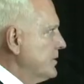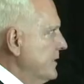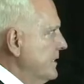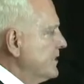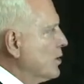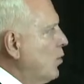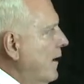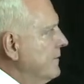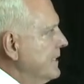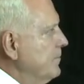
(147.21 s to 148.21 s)
to it as the
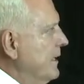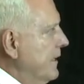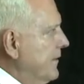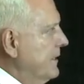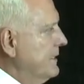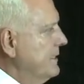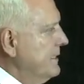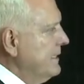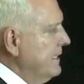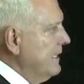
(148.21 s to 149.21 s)
quality myth.
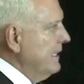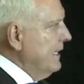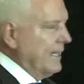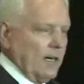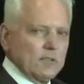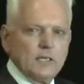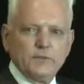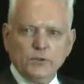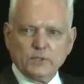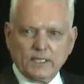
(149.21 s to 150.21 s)
And I'll give
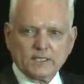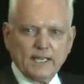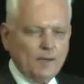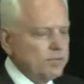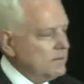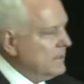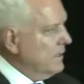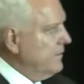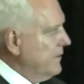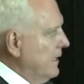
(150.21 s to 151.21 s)
you an example
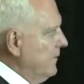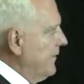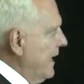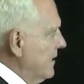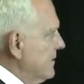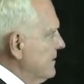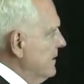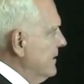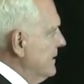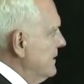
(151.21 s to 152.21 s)
of
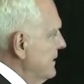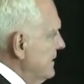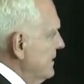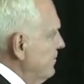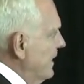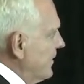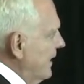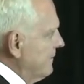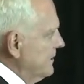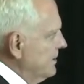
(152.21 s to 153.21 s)
that
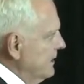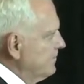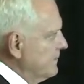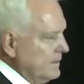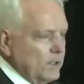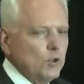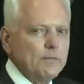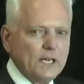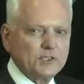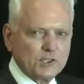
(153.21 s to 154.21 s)
mythology. Who
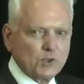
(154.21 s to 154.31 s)
measures